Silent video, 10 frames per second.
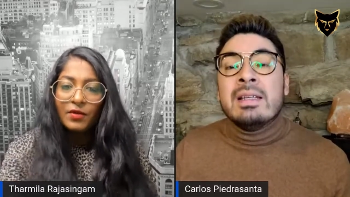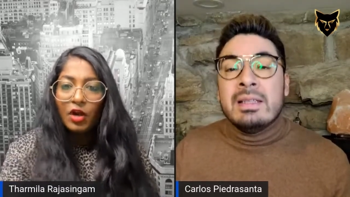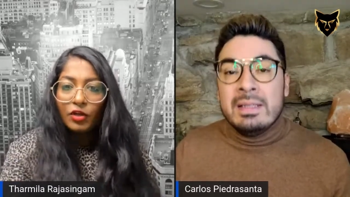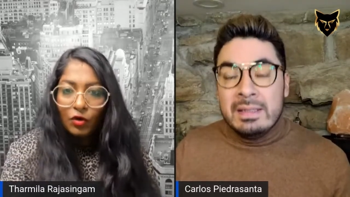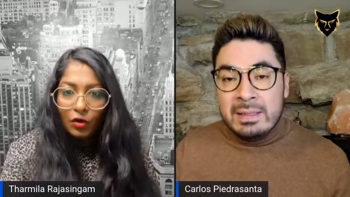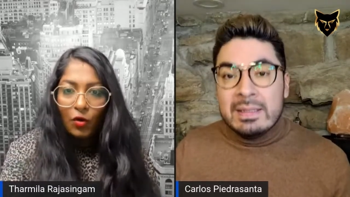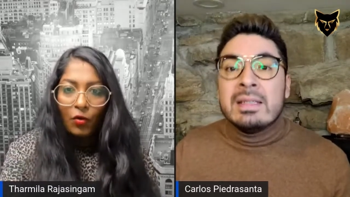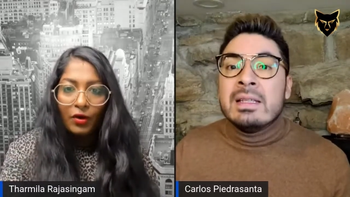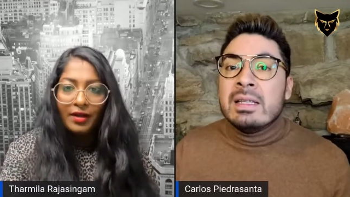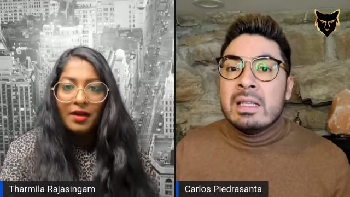Speaker 1: on your
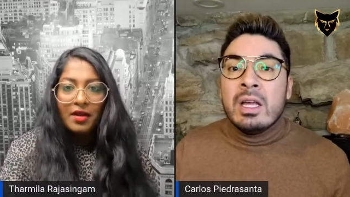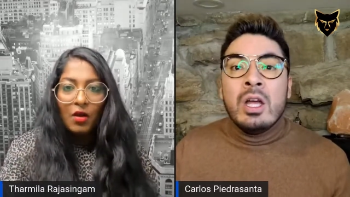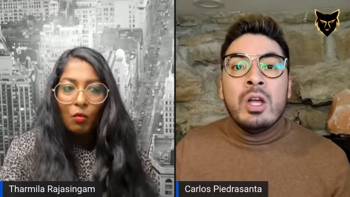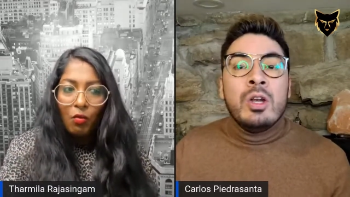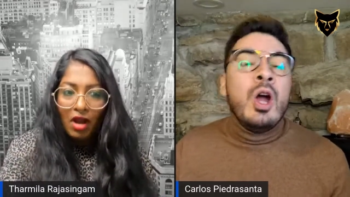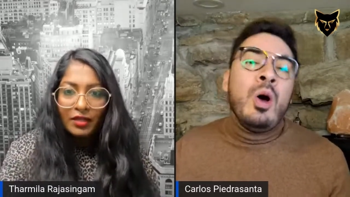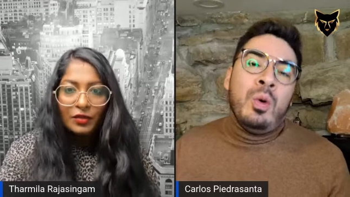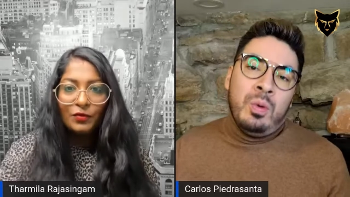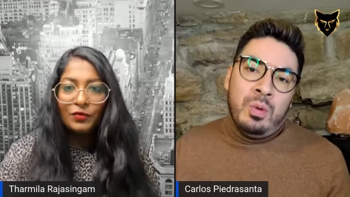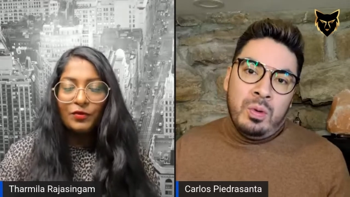court walking
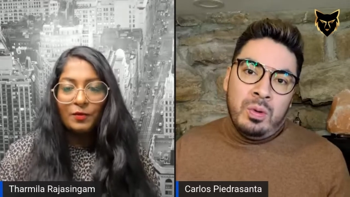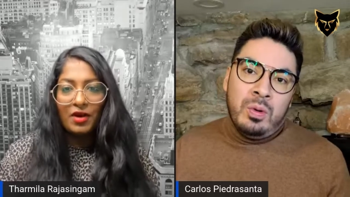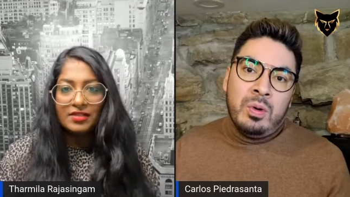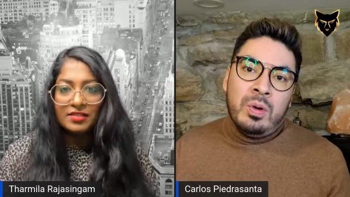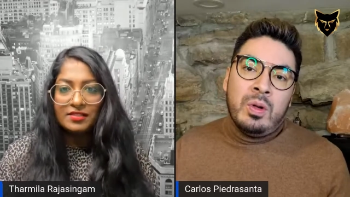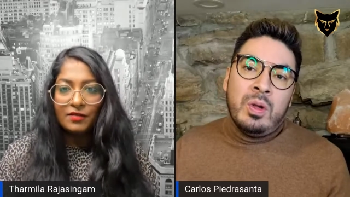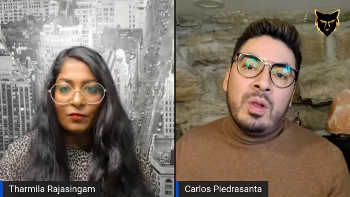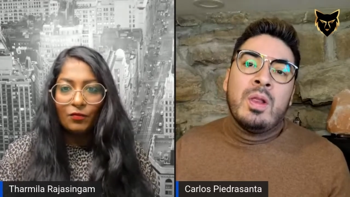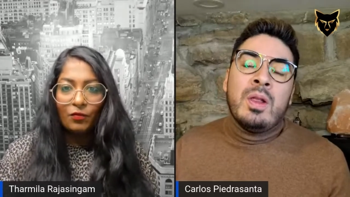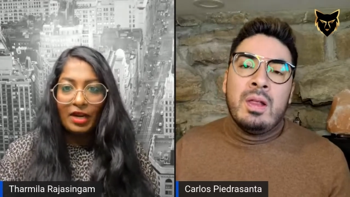no. you through the process
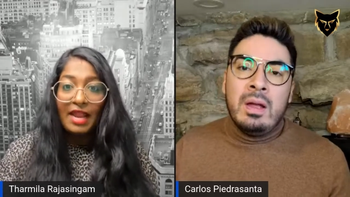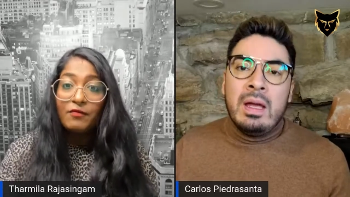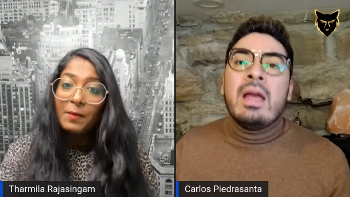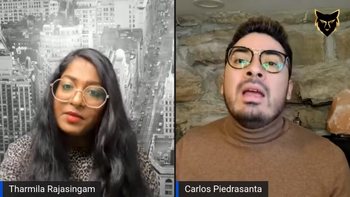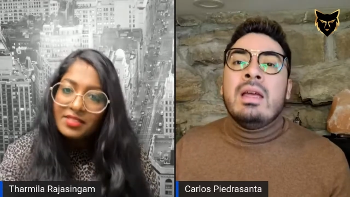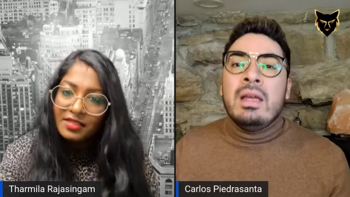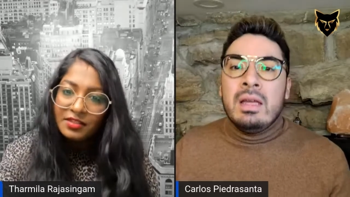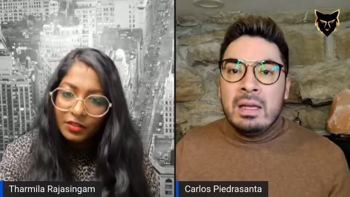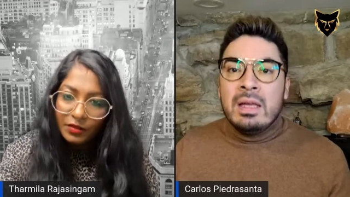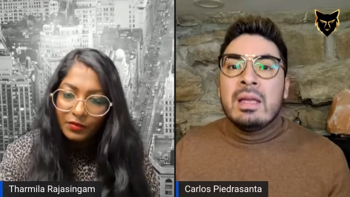of and
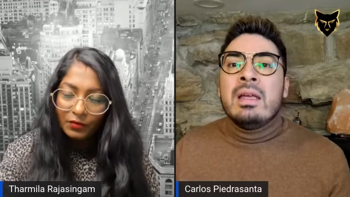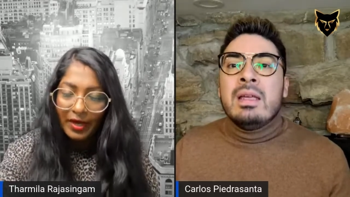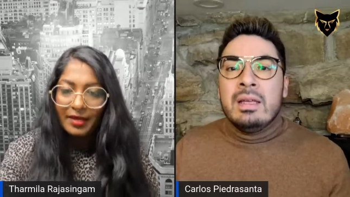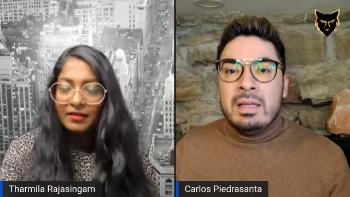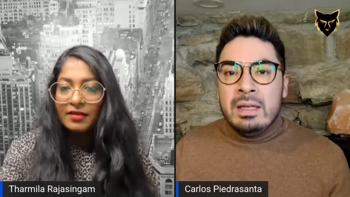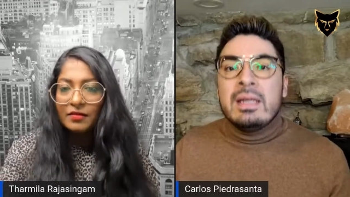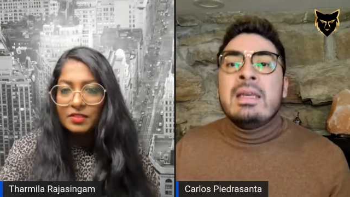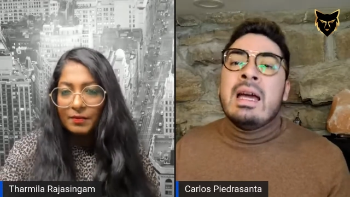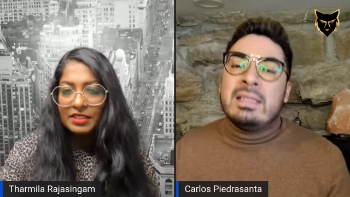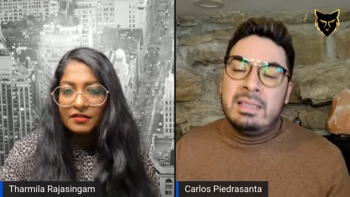representing you, right? I think there was
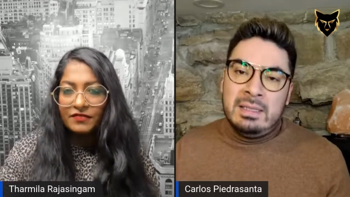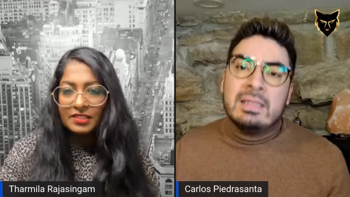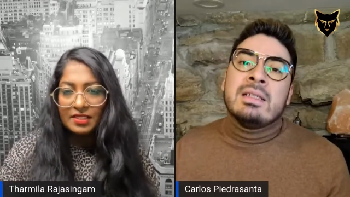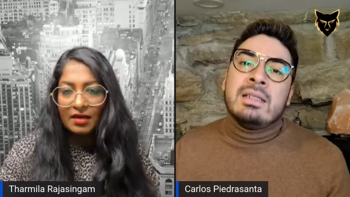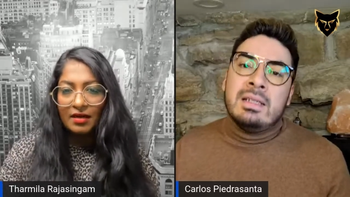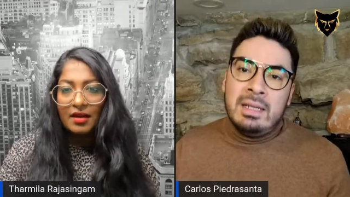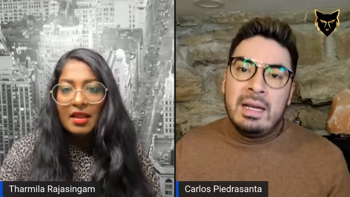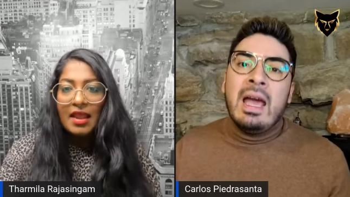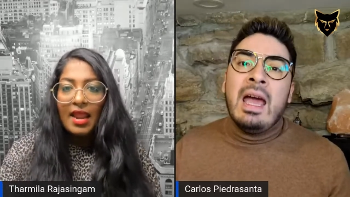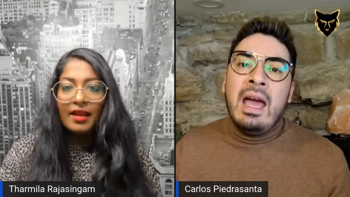yes. a big difference there.
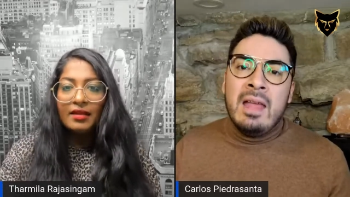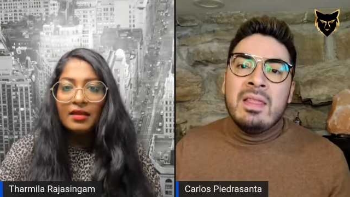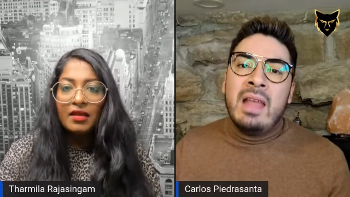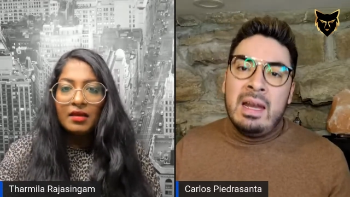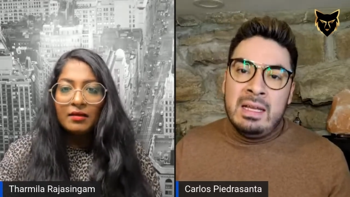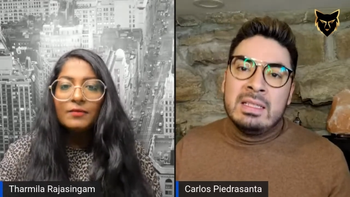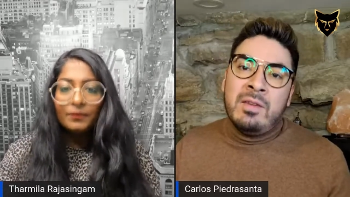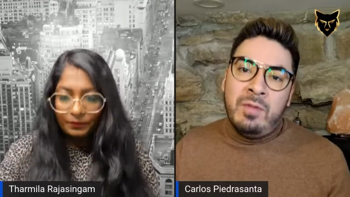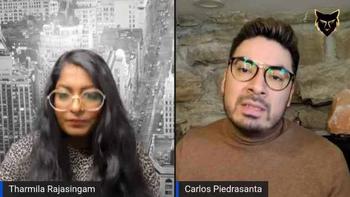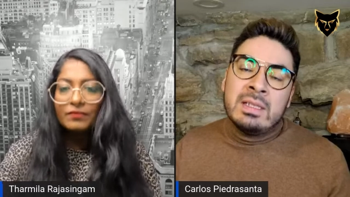
Speaker 2: And, and that is
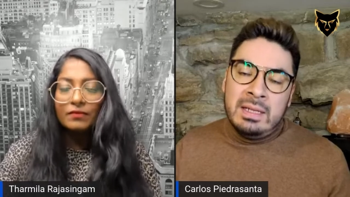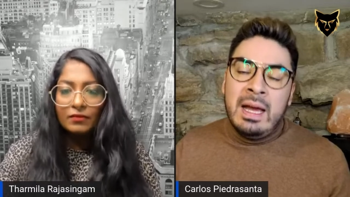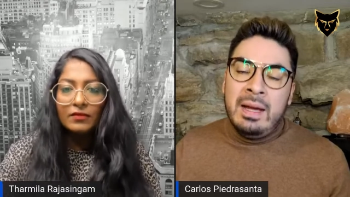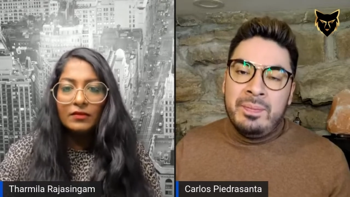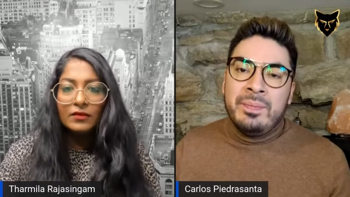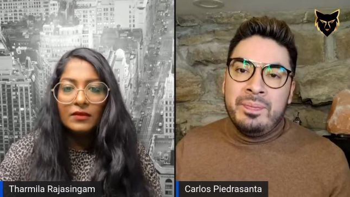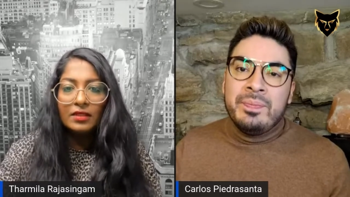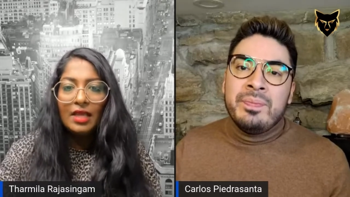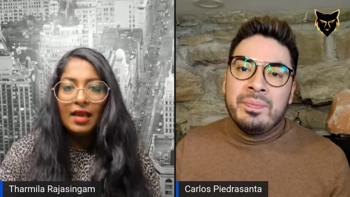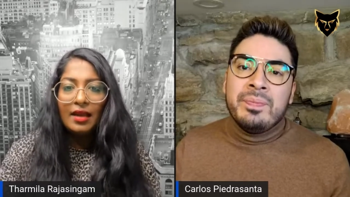different. Yeah.
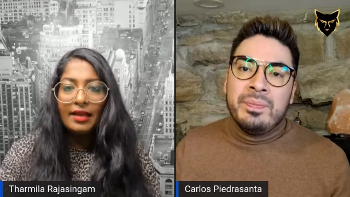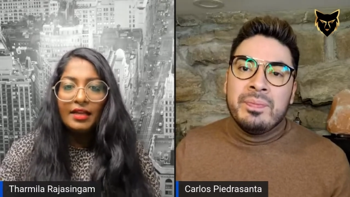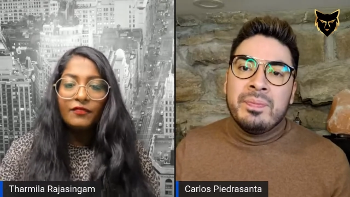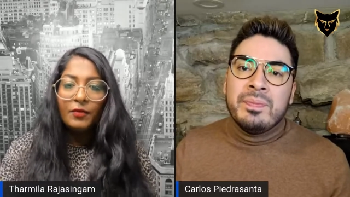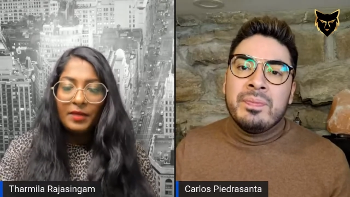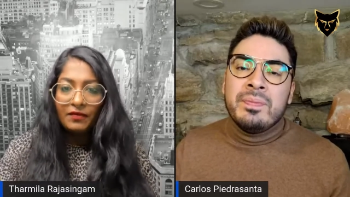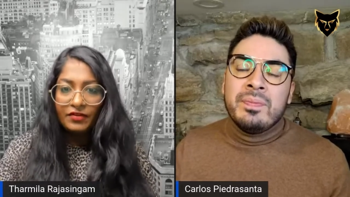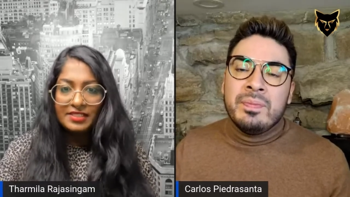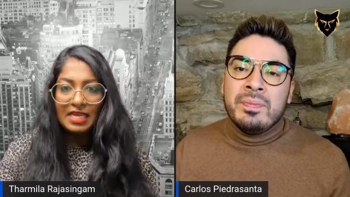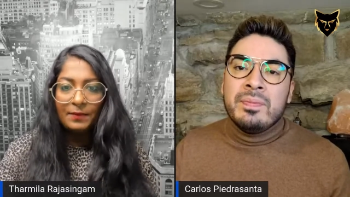
Speaker 1: Yeah. And like for me,
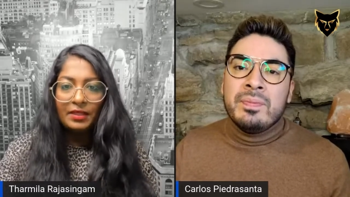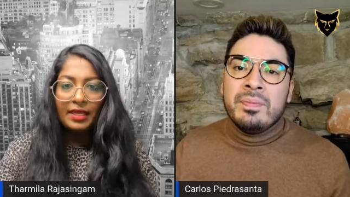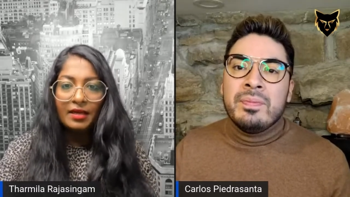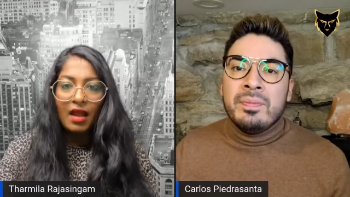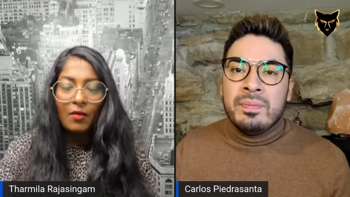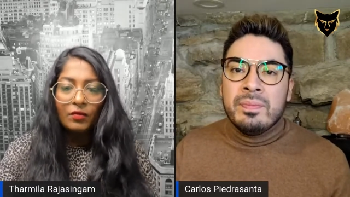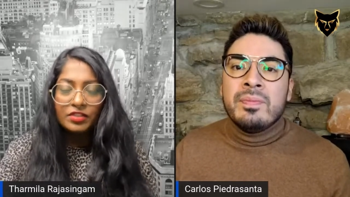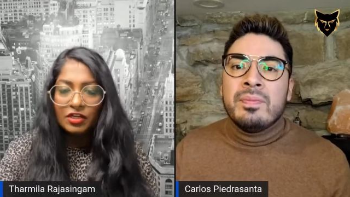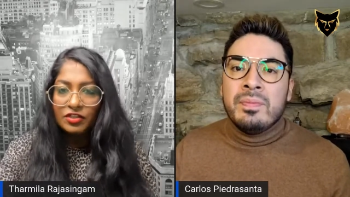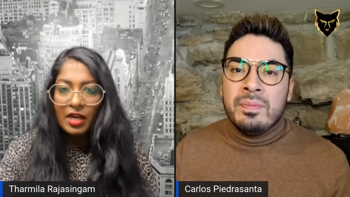for example, like
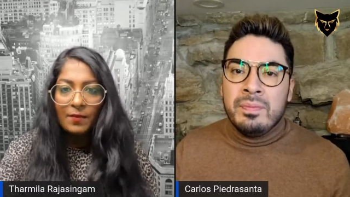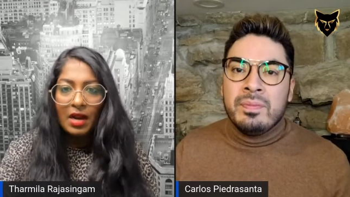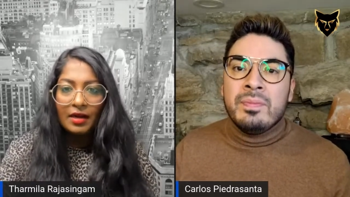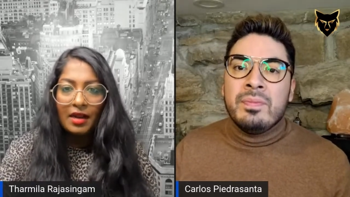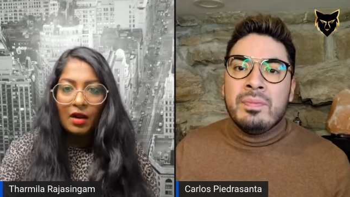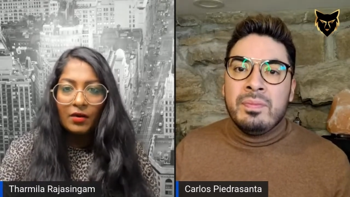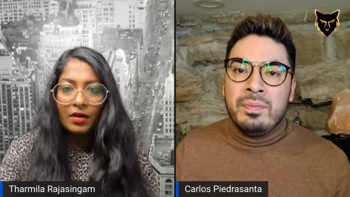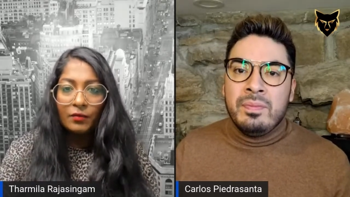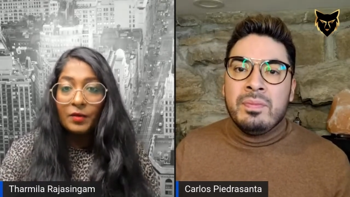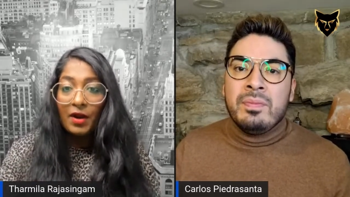Josh and I bought
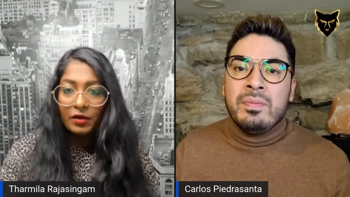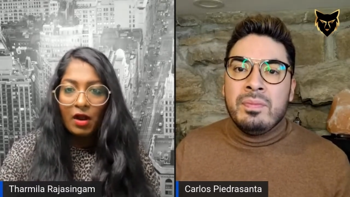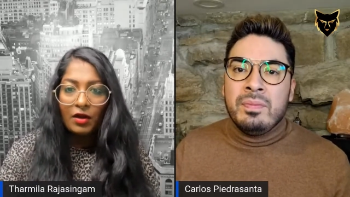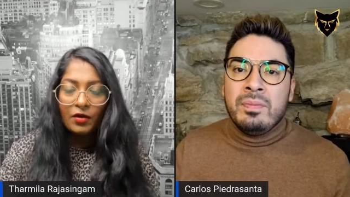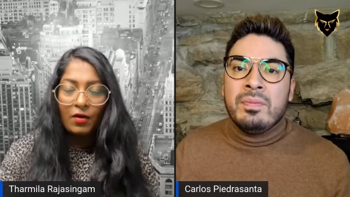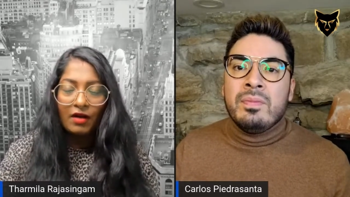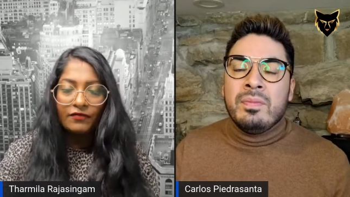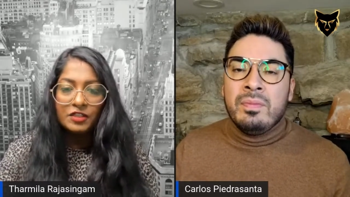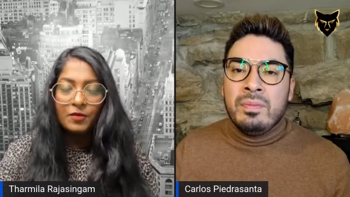our we bought a condo, our first